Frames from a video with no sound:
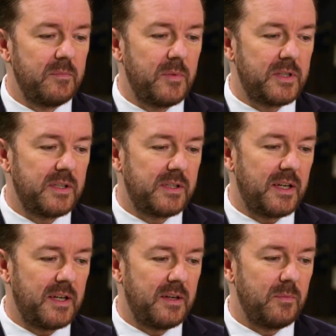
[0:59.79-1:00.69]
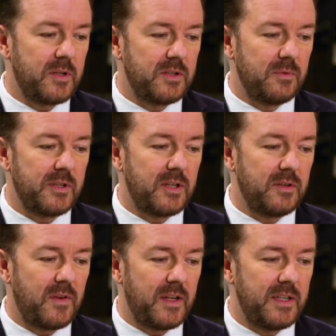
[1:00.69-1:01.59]
which is always
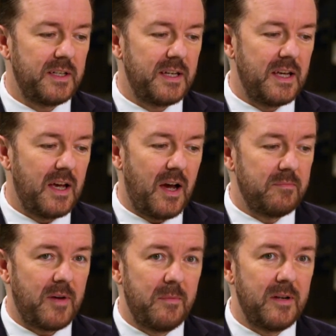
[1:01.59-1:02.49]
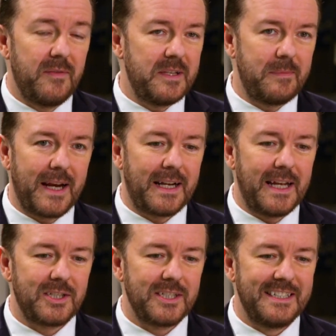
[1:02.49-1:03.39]
good fun. I'm loving the
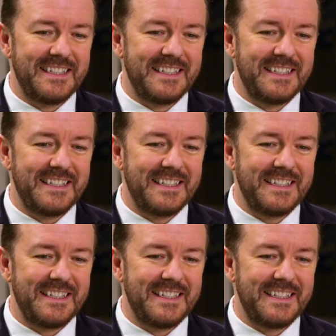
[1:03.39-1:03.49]
backlash.